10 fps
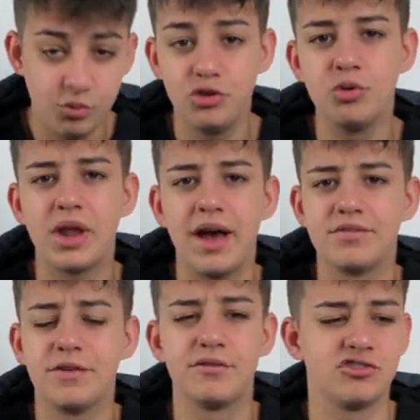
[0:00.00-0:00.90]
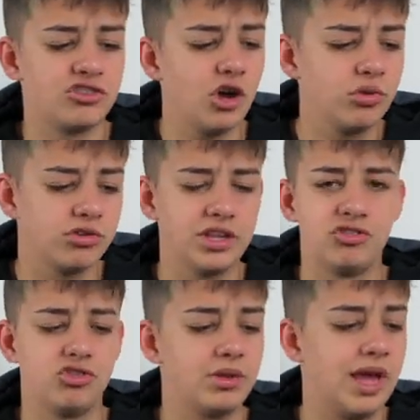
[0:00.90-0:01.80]
You'd have different styles of
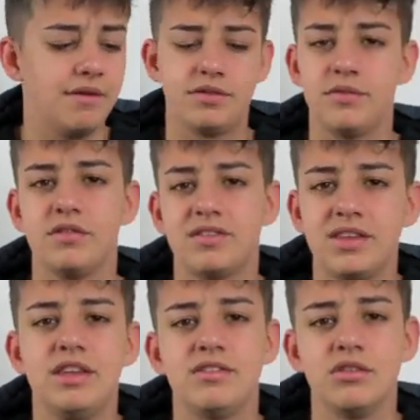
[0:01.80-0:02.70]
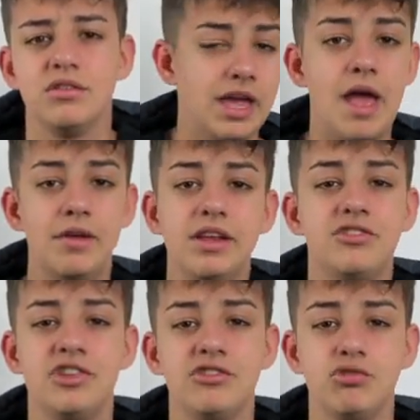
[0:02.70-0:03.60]
these. You'd have different season.
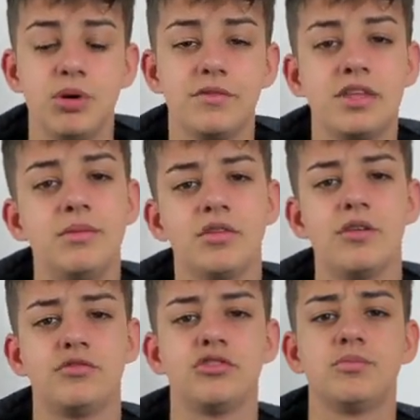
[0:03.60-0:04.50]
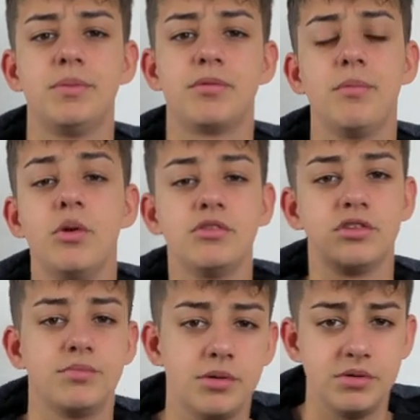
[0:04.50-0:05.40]
Each season you have teams that have just been promoted
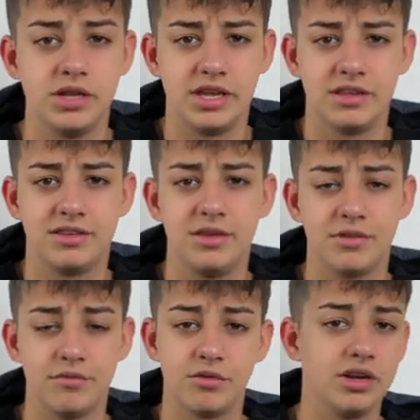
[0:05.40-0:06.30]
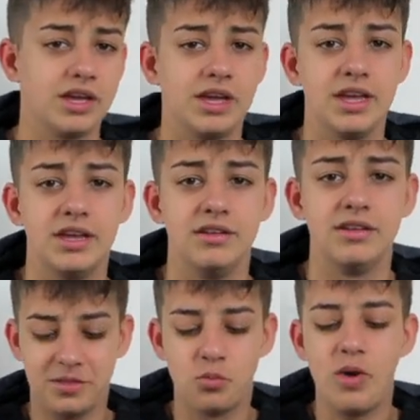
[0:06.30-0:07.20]
to the Premier League and teams that have
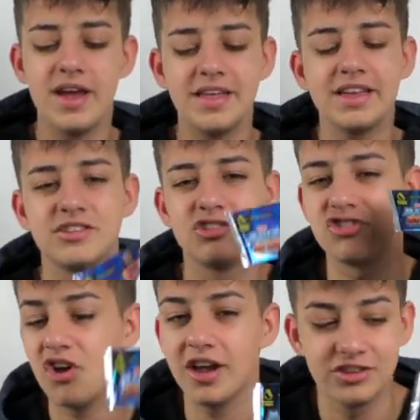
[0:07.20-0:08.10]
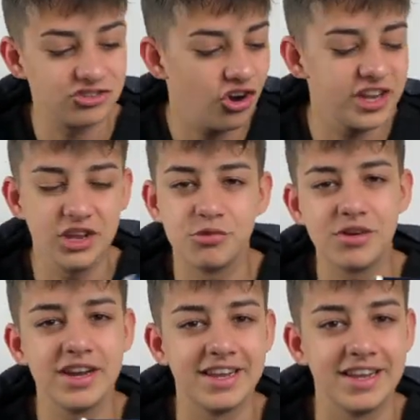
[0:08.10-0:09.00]
relegated. The way that it's shiny
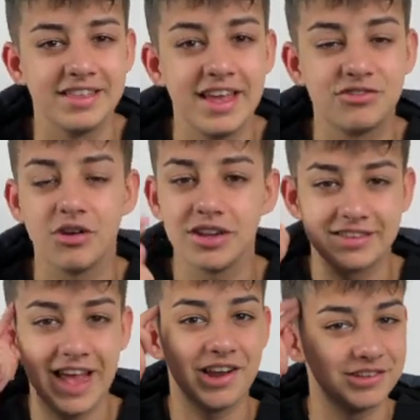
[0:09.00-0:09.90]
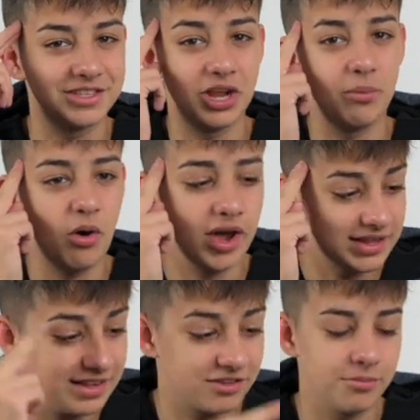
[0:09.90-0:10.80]
already, they're trying to tell us in our
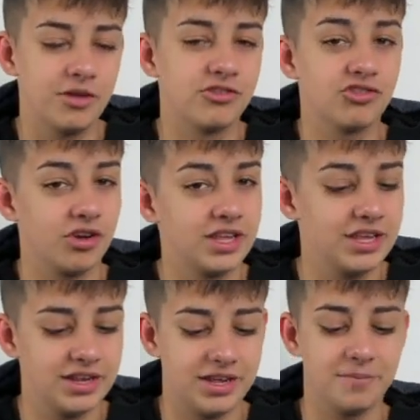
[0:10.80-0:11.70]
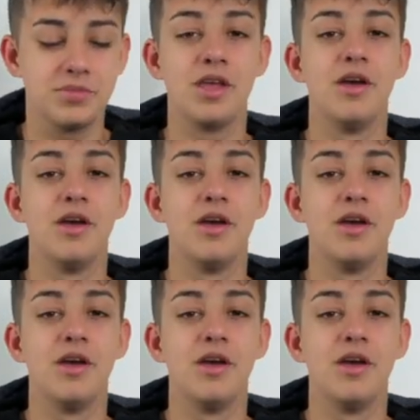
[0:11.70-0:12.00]
mind that there's gonna be a shiny in here.